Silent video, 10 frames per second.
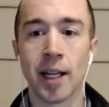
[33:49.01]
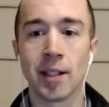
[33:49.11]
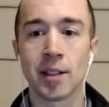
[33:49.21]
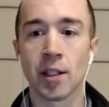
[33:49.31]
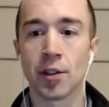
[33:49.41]

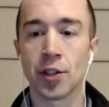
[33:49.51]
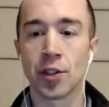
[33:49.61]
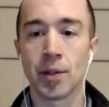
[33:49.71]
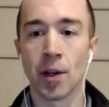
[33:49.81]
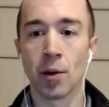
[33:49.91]
He's still
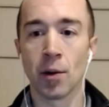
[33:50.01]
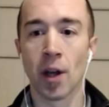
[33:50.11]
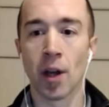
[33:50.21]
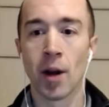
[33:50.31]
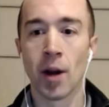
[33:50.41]
cheap too,
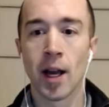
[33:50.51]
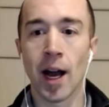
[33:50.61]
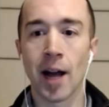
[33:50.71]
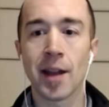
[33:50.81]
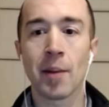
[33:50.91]
so
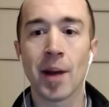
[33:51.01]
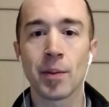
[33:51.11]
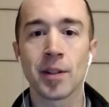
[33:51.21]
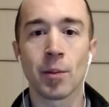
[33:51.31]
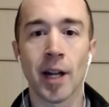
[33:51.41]
uh, that might
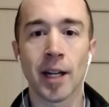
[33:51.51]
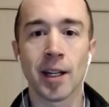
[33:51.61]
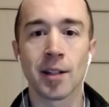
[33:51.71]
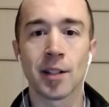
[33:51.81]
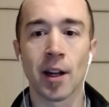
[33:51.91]
be someone I'd
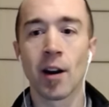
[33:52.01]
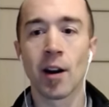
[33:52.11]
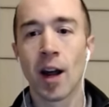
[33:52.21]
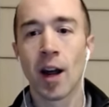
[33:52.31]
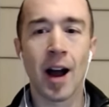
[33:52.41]
consider.
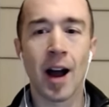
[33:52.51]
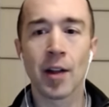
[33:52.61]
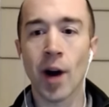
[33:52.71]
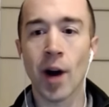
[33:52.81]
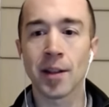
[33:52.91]

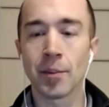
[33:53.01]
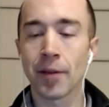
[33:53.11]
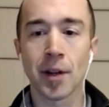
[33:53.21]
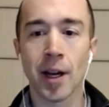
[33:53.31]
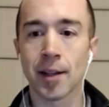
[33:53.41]
Otherwise, I'm
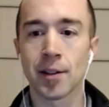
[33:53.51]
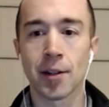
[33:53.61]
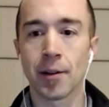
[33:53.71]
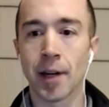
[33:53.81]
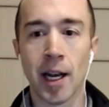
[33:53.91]
definitely not
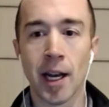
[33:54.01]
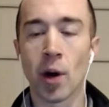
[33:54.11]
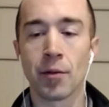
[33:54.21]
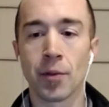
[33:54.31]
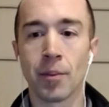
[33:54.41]
considering
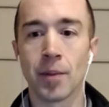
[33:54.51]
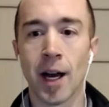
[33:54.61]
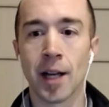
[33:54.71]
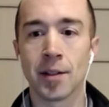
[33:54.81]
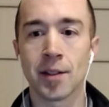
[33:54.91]
anyone from
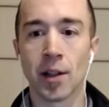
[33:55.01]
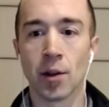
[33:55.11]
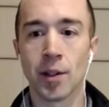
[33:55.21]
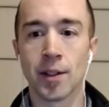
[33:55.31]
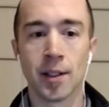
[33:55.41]
uh, St.
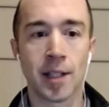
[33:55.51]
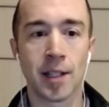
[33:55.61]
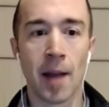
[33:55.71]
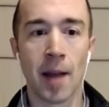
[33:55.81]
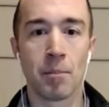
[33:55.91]
Louis in this
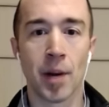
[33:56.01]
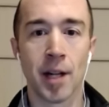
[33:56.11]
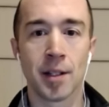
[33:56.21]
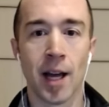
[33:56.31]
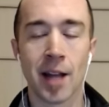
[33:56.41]
game.
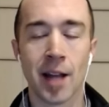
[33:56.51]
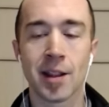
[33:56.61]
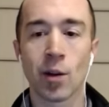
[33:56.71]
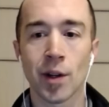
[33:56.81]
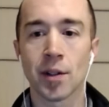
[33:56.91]
But uh, I think
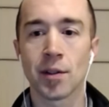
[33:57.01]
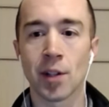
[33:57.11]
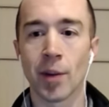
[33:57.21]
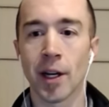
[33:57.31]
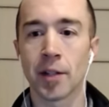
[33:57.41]
Wilson
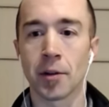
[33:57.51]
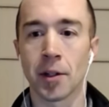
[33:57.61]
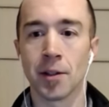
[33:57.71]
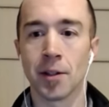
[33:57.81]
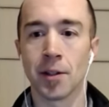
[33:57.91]
still makes for a
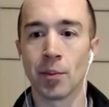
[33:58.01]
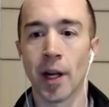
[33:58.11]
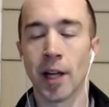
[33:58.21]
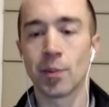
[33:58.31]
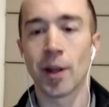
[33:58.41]
good tournament
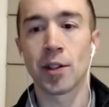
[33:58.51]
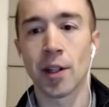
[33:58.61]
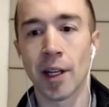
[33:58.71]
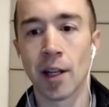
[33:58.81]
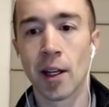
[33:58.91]
play,
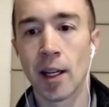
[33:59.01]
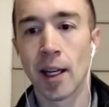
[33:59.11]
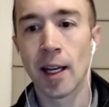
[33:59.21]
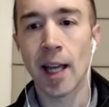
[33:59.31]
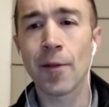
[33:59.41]
especially
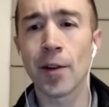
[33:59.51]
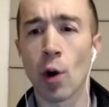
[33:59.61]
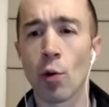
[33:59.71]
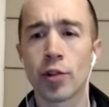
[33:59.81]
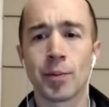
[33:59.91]
if his
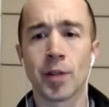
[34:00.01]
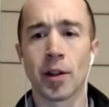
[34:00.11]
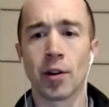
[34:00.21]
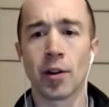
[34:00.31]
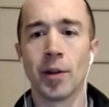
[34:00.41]
ownership's a
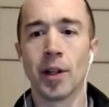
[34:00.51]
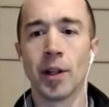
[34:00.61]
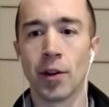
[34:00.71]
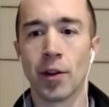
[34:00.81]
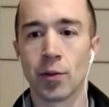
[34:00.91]
little bit lower
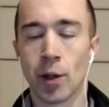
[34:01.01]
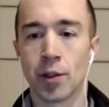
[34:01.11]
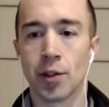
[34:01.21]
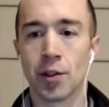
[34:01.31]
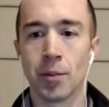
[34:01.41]
this week, which
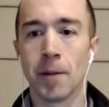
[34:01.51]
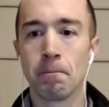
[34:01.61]
it should be.